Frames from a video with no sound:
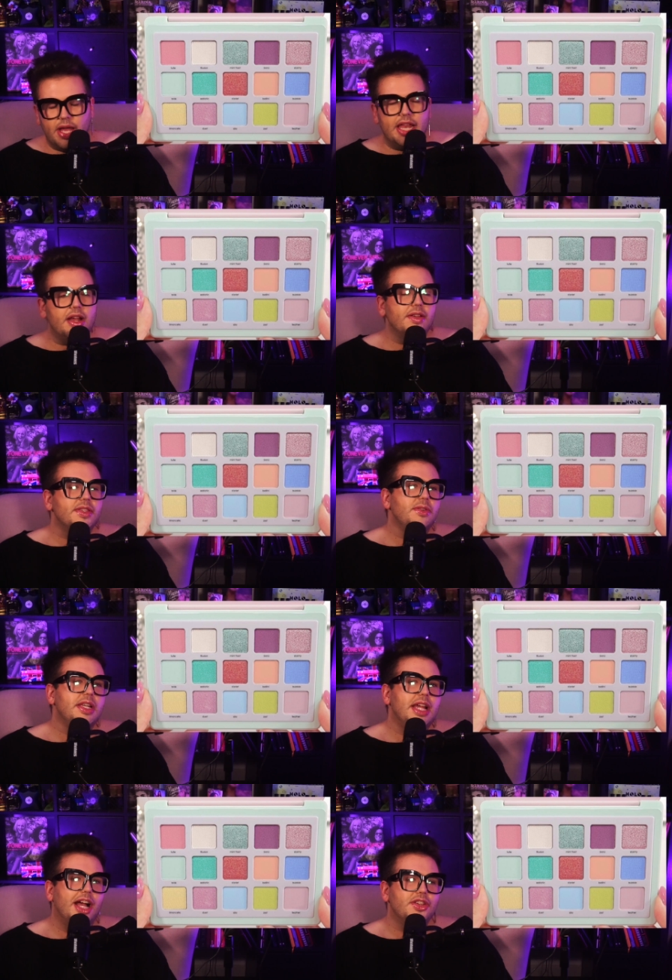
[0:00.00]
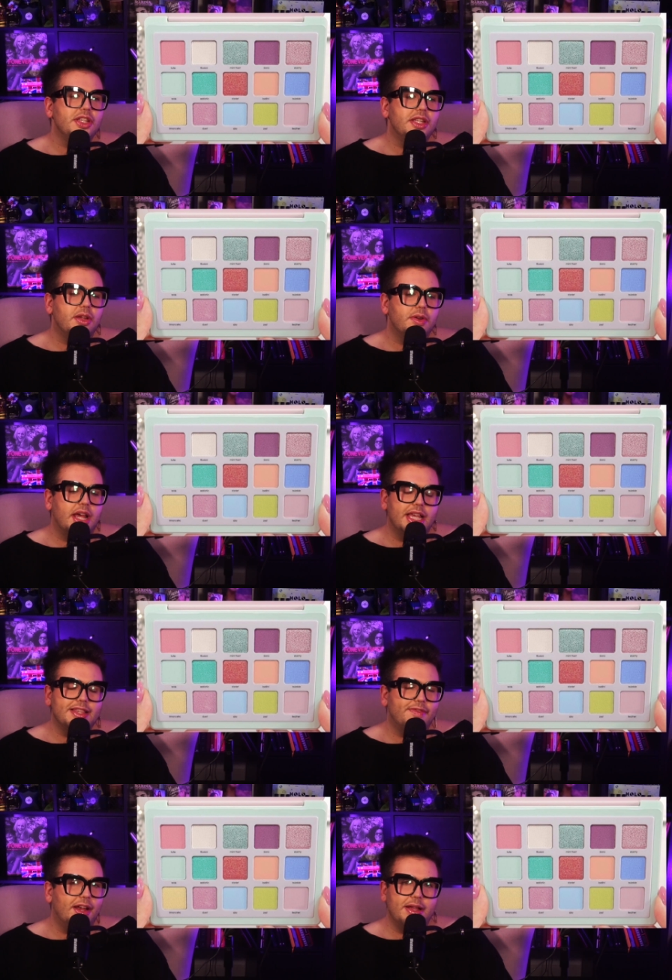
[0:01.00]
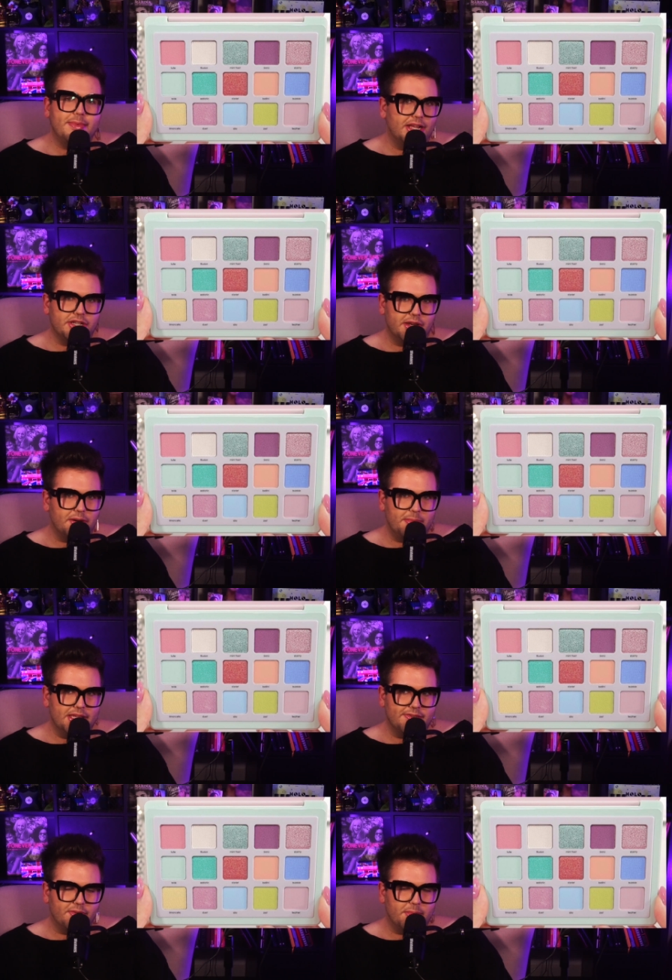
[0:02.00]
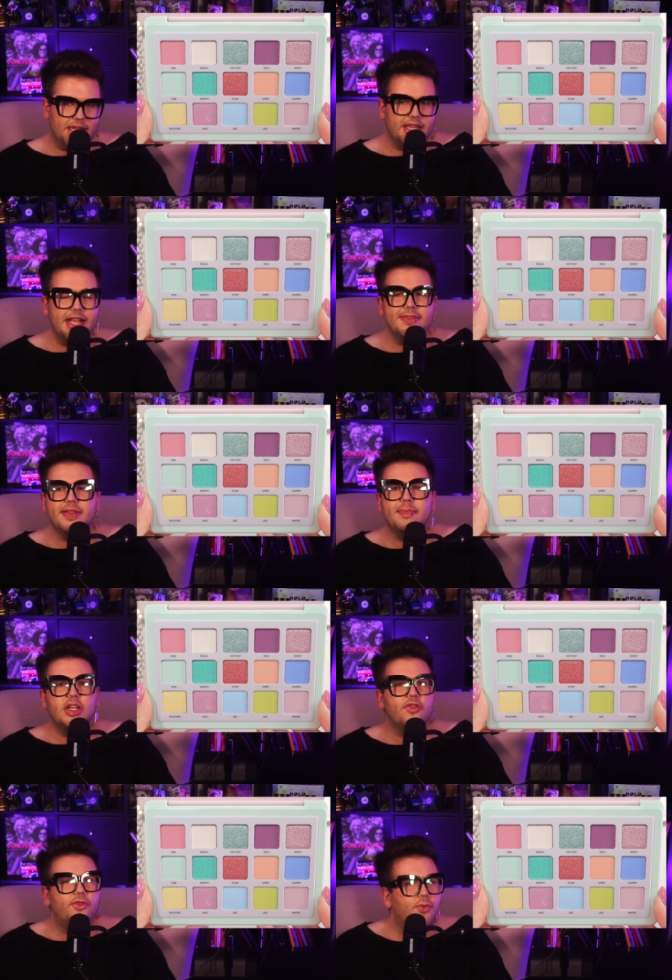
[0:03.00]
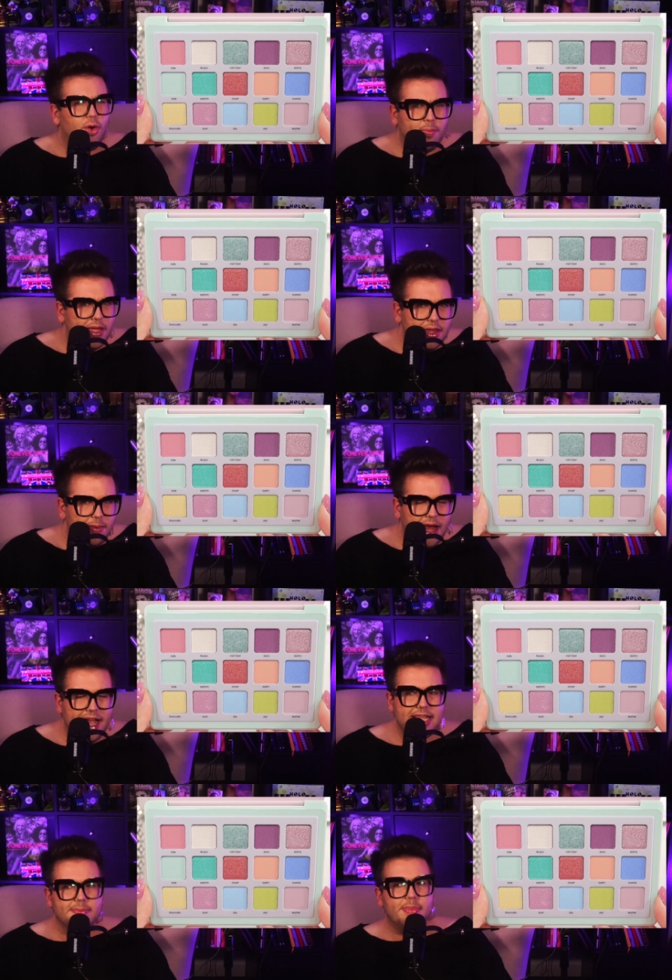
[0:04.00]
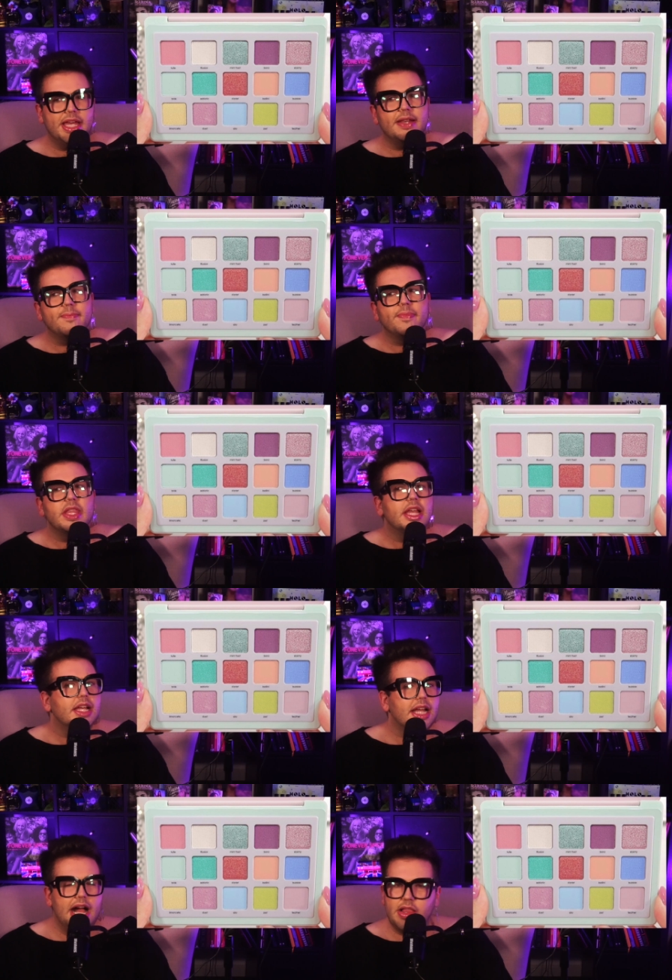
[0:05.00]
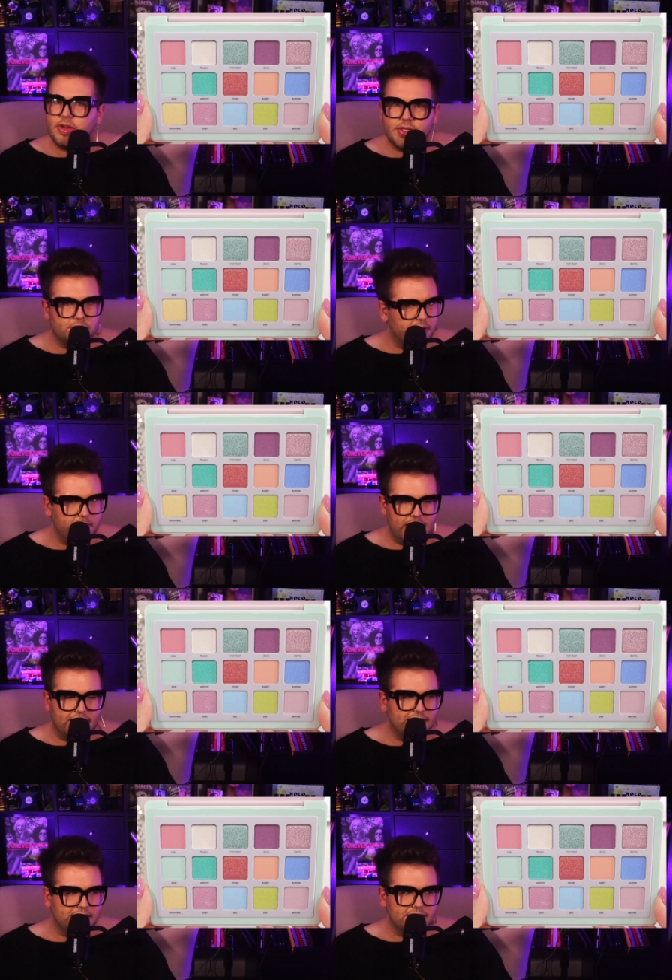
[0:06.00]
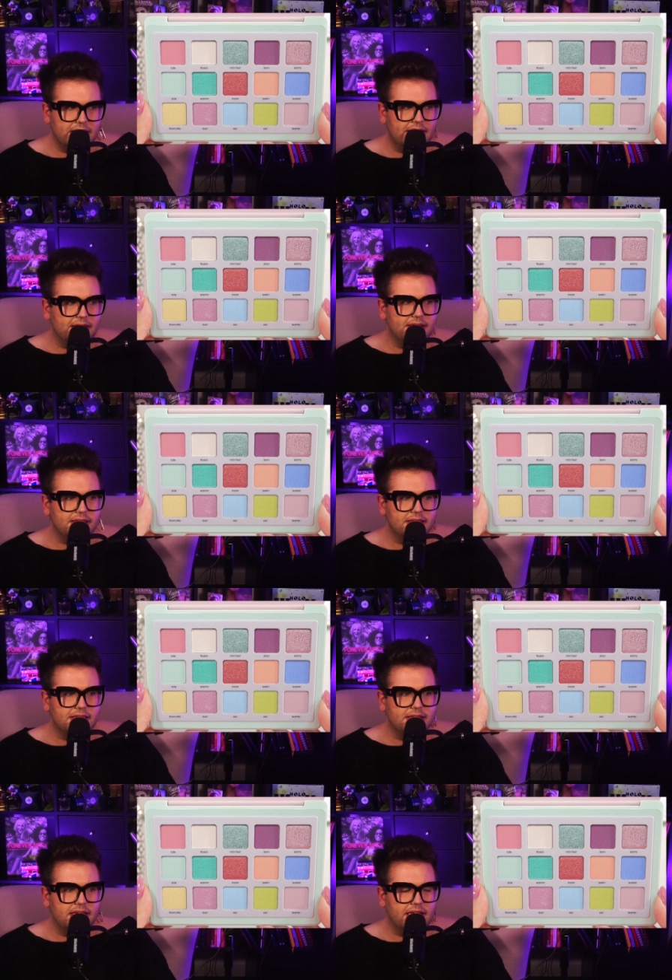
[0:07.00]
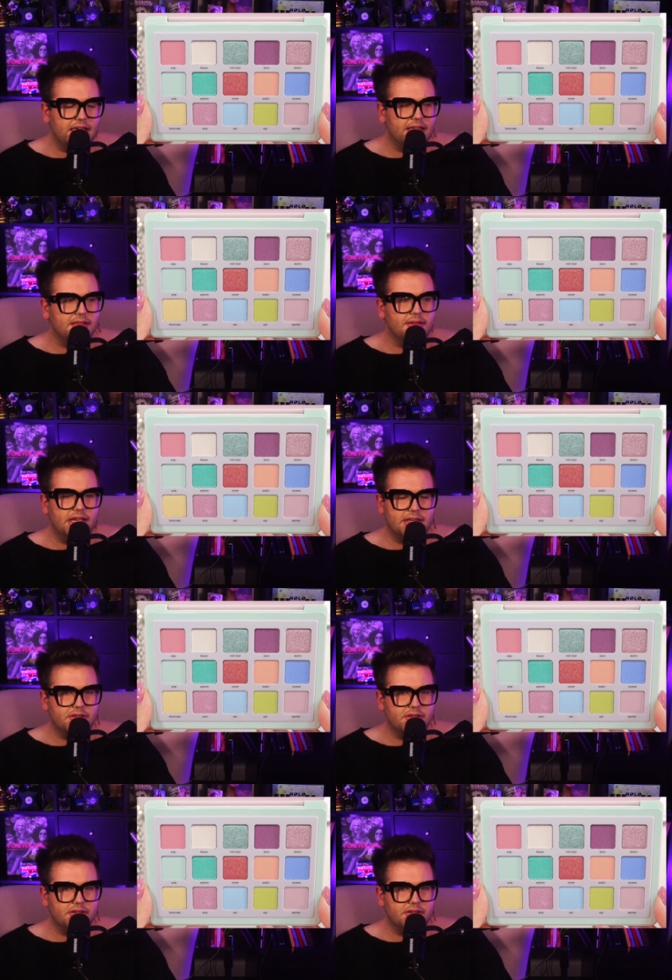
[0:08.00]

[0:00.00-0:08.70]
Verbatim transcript: and also Natasha Denona is very much hit or miss for me. Not so much formula wise, but color story wise. It it it